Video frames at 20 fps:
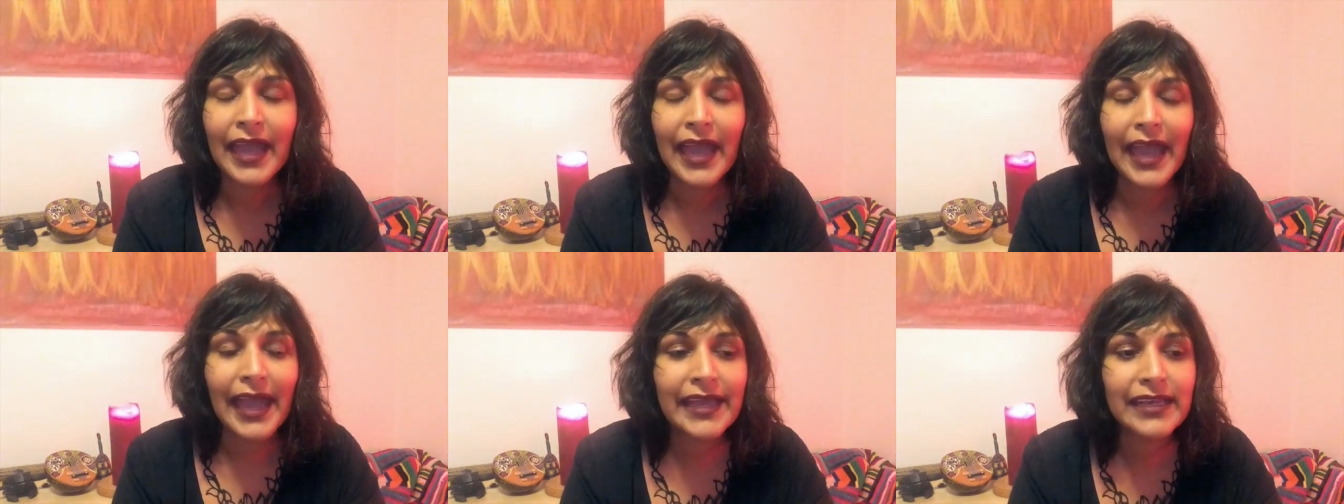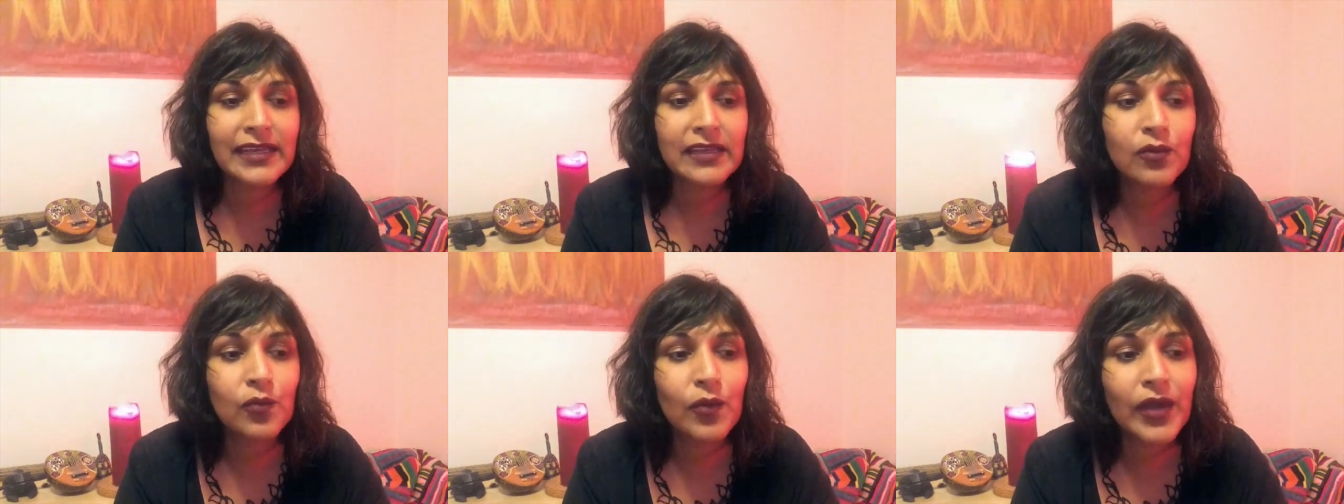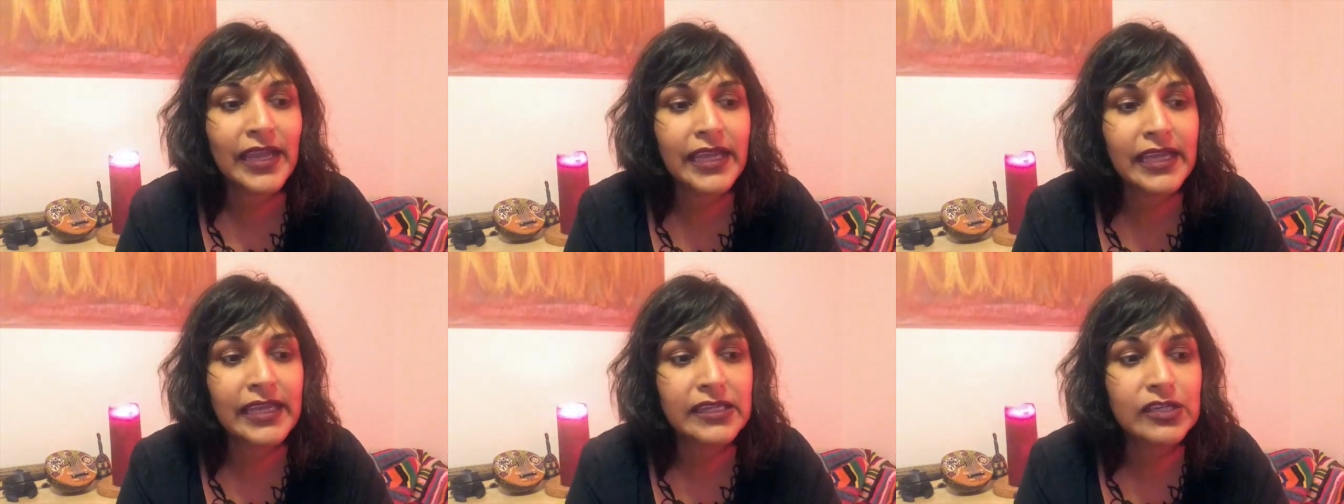and in a way
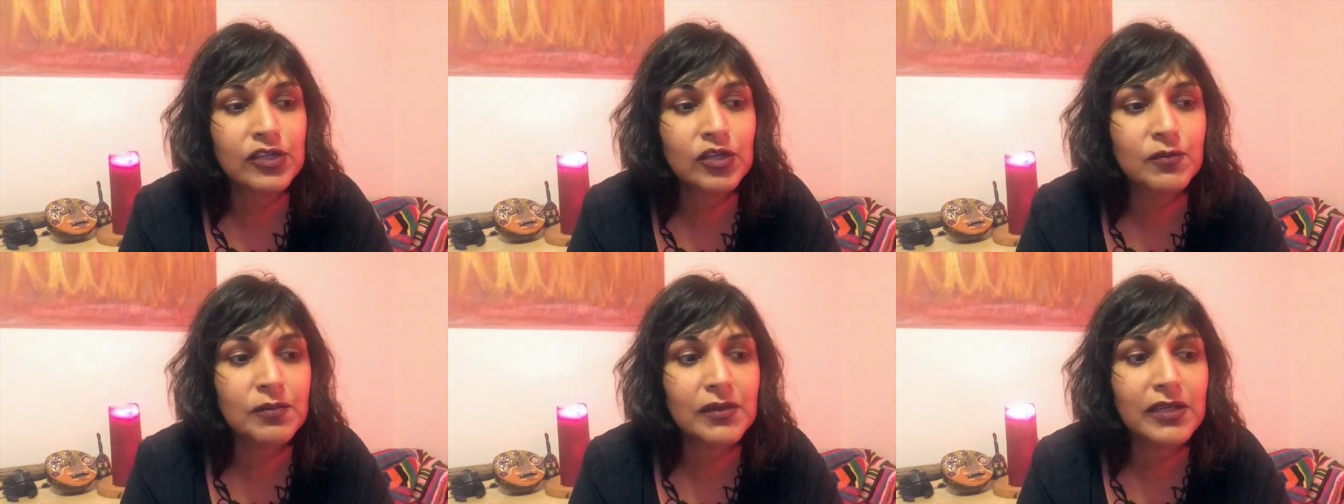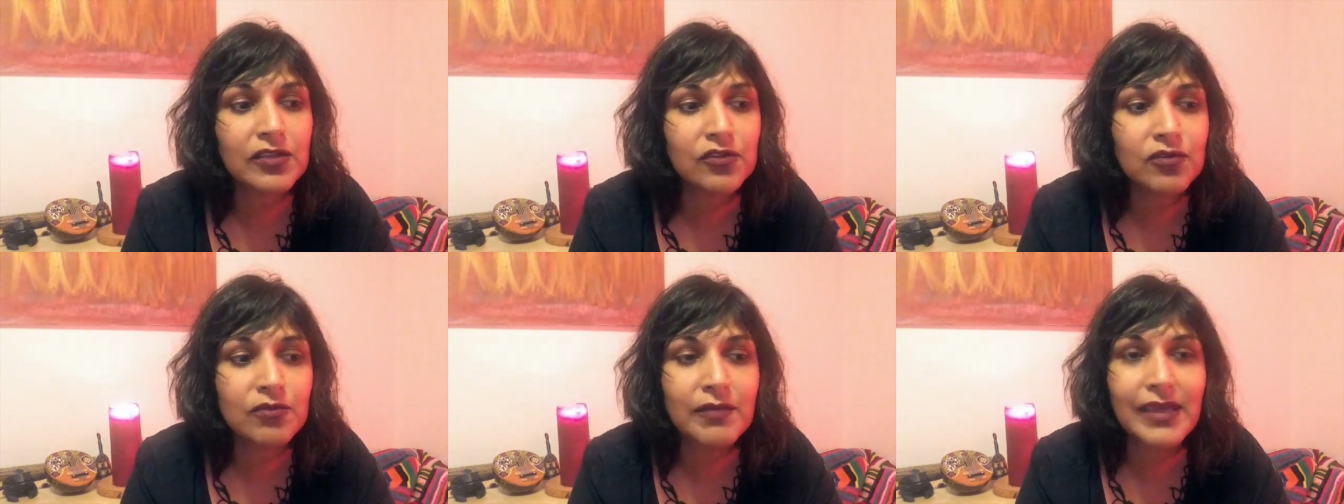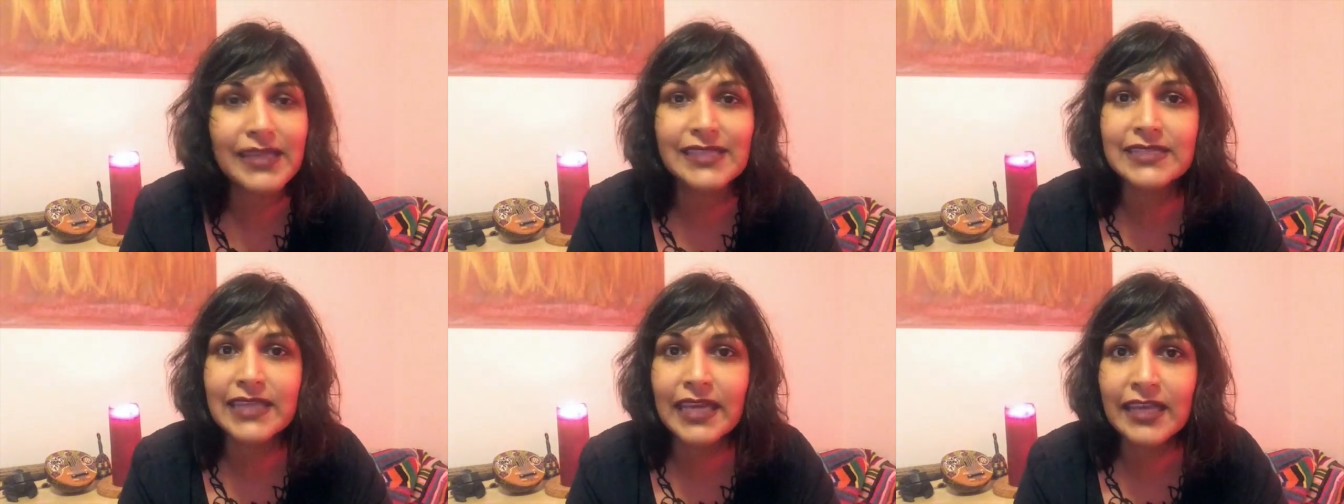it could be through
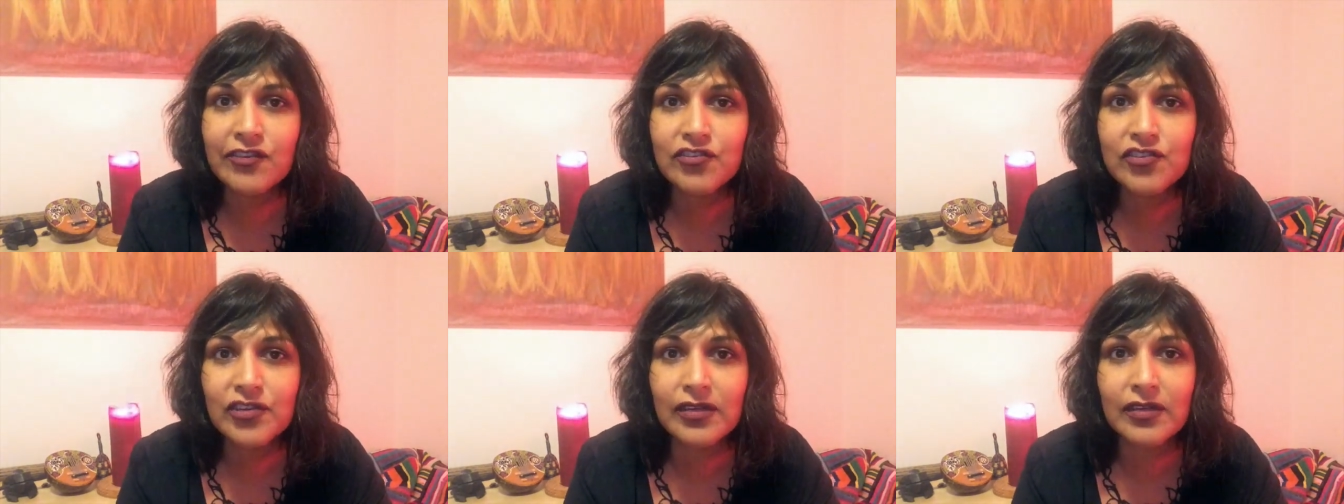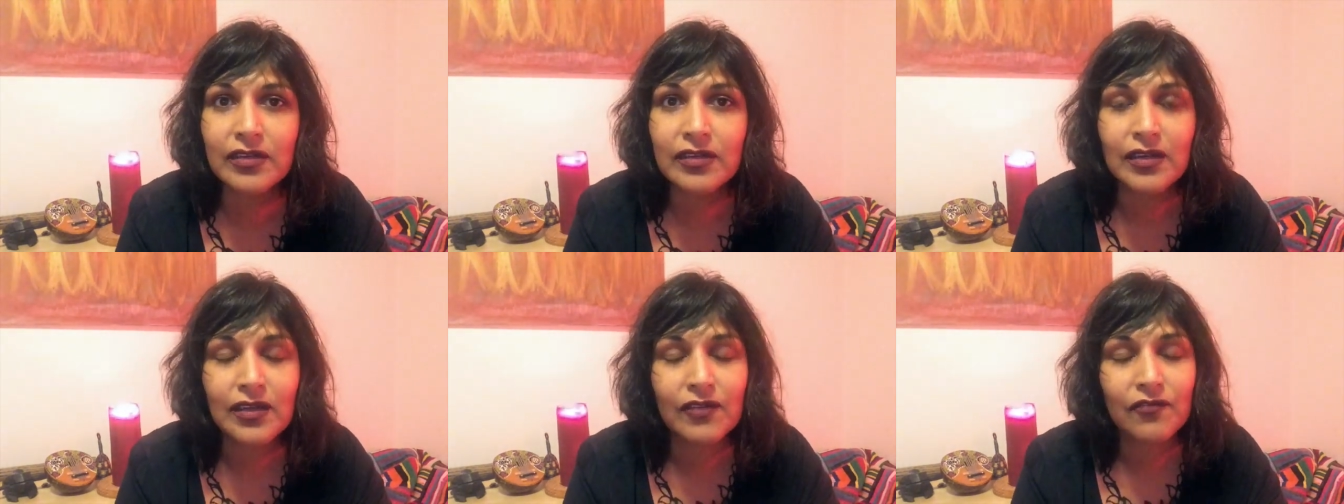meditation